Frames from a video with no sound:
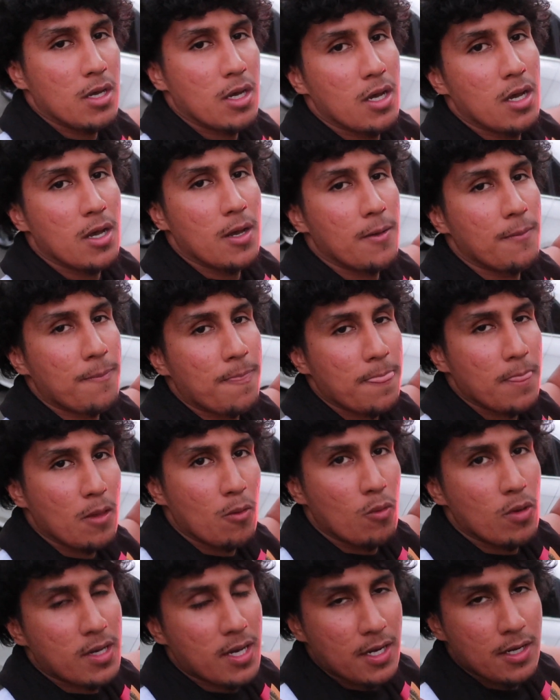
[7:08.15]
Um,
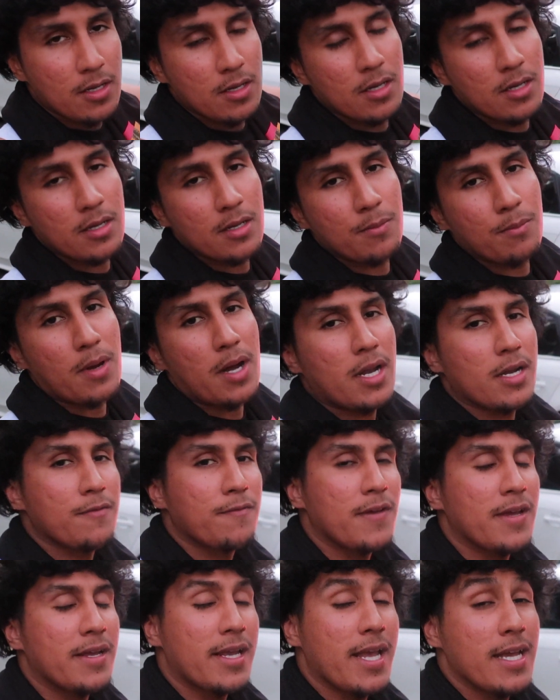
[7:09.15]
what kind of
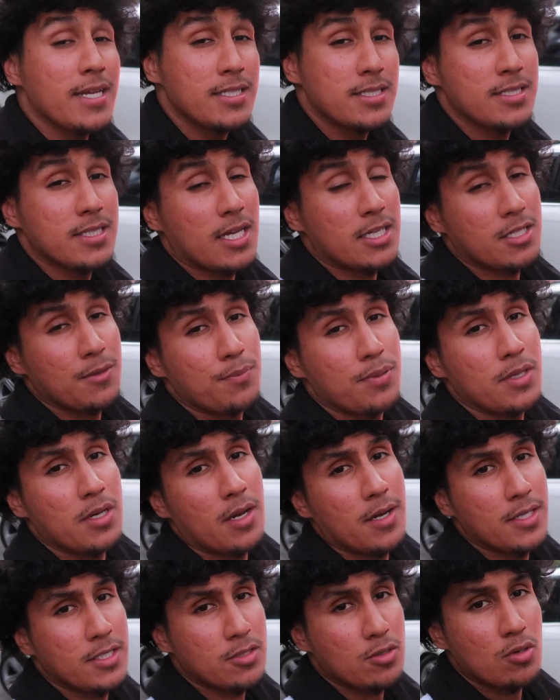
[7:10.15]
modifications I should put
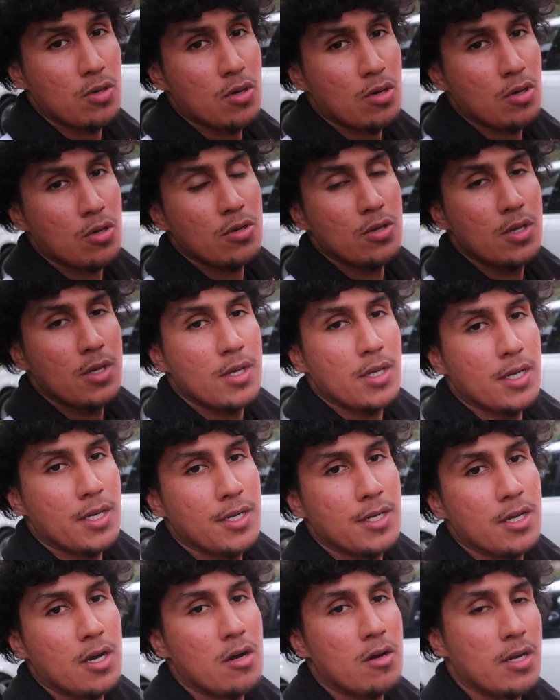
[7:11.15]
on this car,
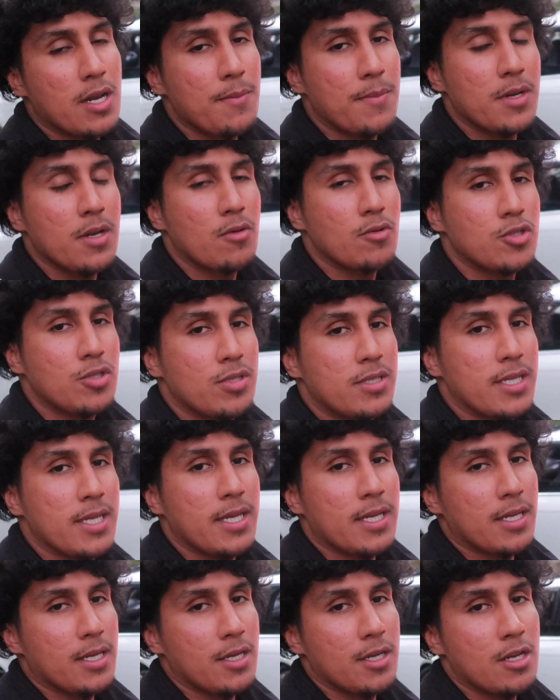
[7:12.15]
you know, and let me know what you think.